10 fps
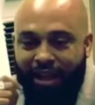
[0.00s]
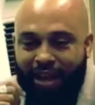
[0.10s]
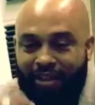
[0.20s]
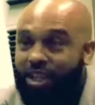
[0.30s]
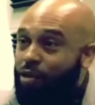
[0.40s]

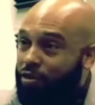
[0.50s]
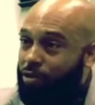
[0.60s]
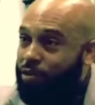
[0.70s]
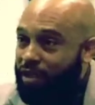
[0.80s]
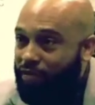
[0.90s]
And Chelsea
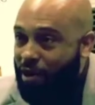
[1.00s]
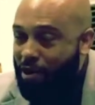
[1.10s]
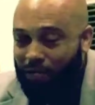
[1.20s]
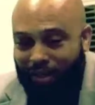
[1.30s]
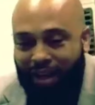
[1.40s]
was
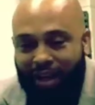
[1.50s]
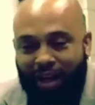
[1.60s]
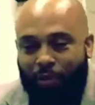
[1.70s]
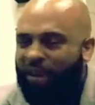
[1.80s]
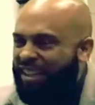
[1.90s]
involved. Mm-hmm.
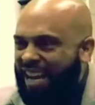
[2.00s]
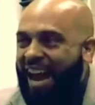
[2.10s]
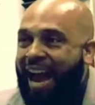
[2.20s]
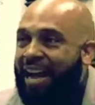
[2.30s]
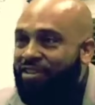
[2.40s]
Well, at least I
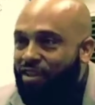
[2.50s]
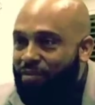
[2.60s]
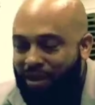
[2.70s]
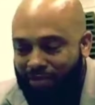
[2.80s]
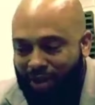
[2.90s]
asked her to
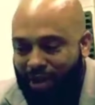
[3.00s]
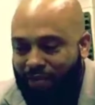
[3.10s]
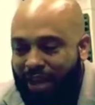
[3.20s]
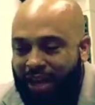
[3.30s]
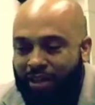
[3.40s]
be involved.
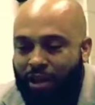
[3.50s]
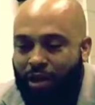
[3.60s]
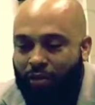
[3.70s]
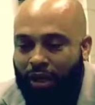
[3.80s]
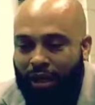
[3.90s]
And it's
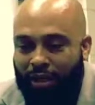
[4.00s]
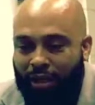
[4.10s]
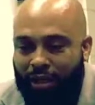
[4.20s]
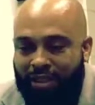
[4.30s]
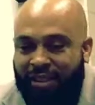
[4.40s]
called
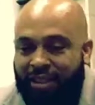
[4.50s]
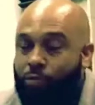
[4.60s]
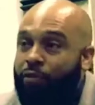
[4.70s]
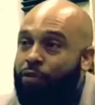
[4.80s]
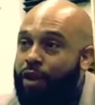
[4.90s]
Sitting
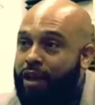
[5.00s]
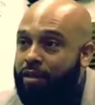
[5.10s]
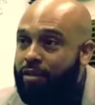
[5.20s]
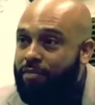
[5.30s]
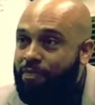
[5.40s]
with
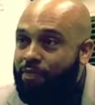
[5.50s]
Friends.